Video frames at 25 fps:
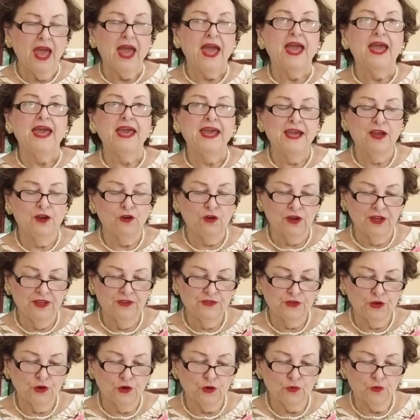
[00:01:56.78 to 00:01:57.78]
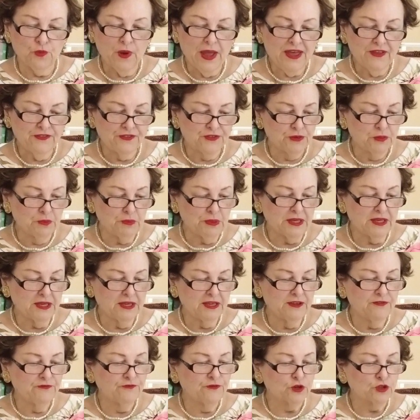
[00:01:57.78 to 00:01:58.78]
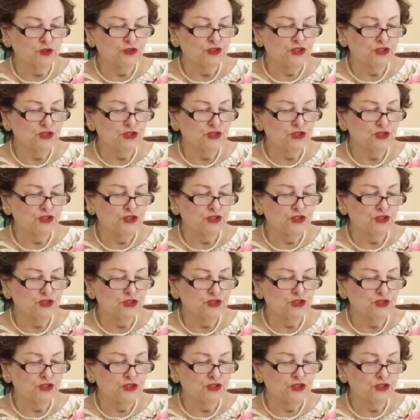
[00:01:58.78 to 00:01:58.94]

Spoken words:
Here is her recipe for